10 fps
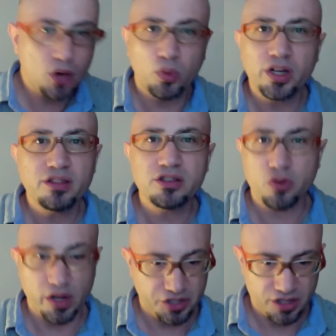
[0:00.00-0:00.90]
one of these
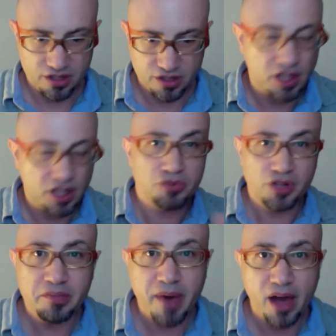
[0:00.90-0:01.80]
questions. It doesn't
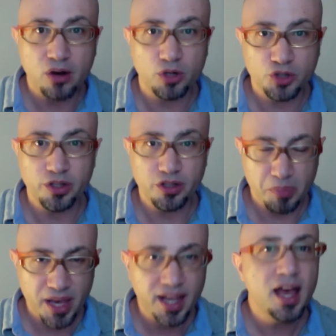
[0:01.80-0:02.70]
really matter which one you
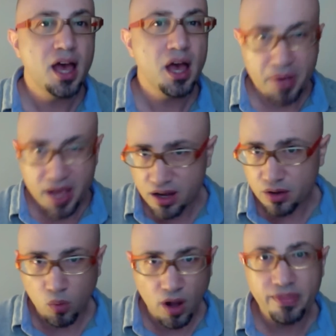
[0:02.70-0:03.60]
pick. Pick
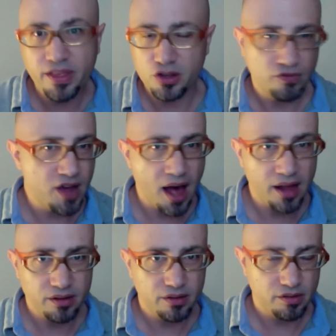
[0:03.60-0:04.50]
one that you've got
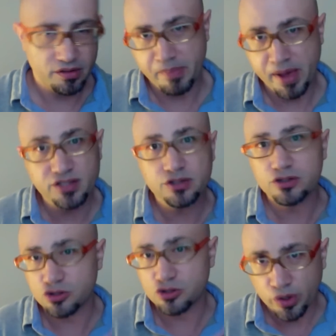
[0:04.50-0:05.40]
the best
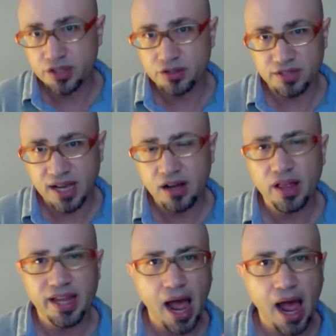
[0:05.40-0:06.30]
story to tell.
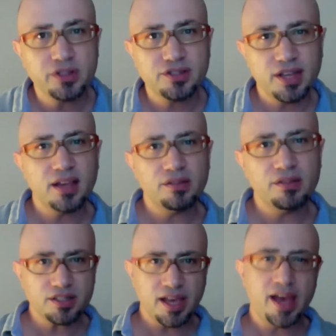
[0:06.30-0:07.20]
And I would say in
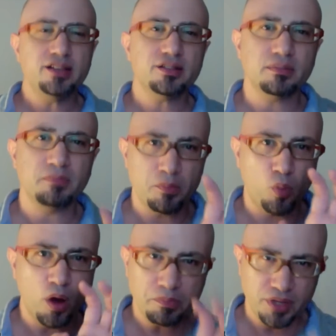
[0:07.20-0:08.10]
this case, my
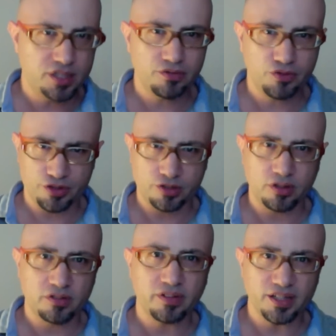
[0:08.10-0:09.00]
one piece of crystal
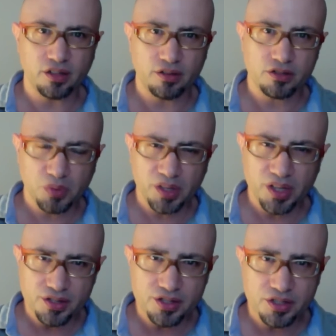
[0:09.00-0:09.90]
advice on this one
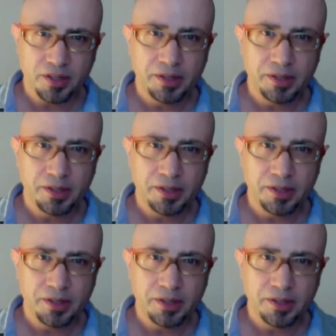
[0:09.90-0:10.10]
is